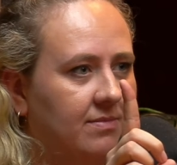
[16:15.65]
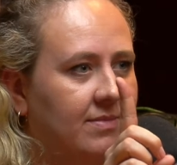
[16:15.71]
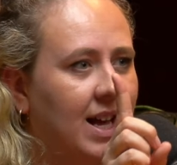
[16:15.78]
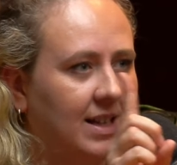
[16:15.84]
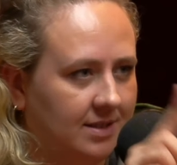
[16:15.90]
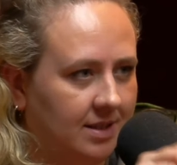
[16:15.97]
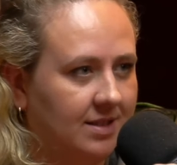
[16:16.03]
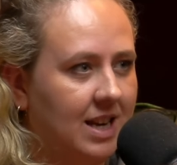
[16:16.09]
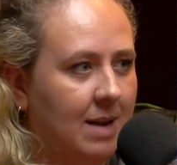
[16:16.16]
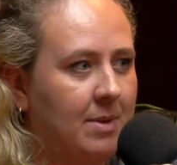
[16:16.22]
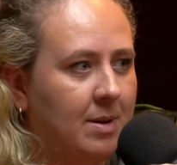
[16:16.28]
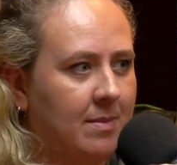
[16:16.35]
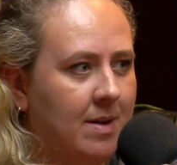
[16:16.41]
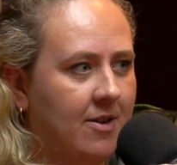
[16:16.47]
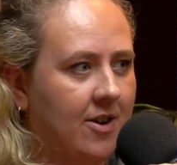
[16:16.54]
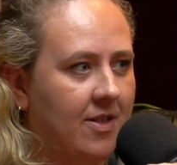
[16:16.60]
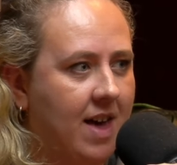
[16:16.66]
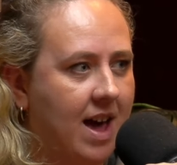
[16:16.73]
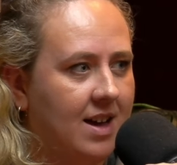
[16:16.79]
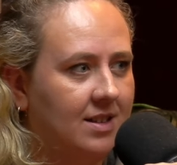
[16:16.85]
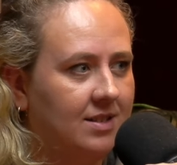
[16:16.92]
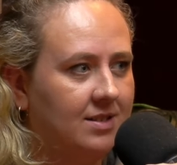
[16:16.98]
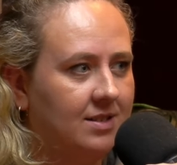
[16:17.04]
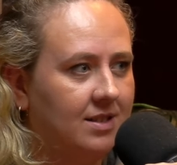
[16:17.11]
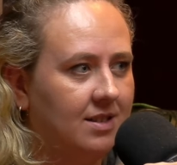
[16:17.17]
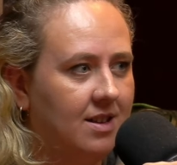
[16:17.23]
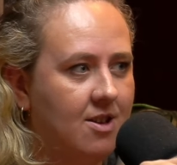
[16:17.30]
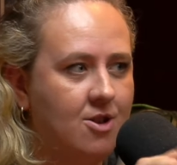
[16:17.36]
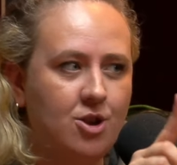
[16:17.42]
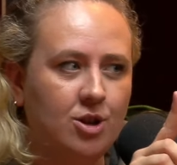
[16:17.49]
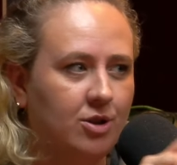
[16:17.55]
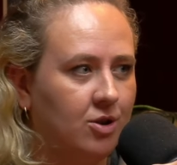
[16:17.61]
that's a slimming mirror that is
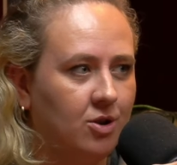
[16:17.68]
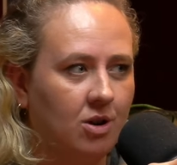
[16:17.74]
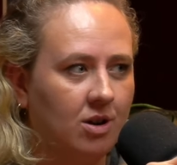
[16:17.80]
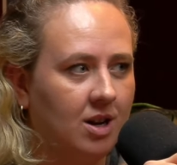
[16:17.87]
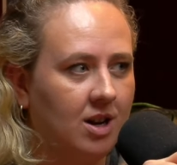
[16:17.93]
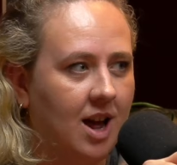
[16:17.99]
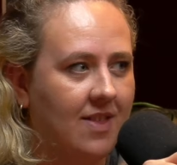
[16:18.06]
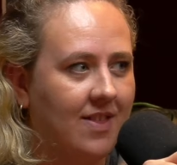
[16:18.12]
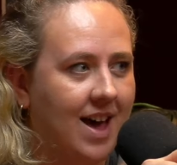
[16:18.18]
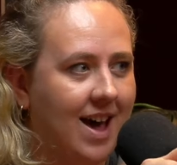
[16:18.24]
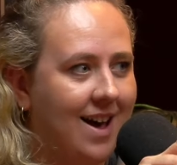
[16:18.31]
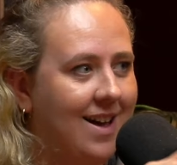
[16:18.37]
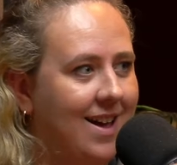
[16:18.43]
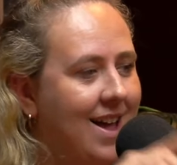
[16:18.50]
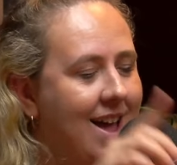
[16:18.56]
you do not look like that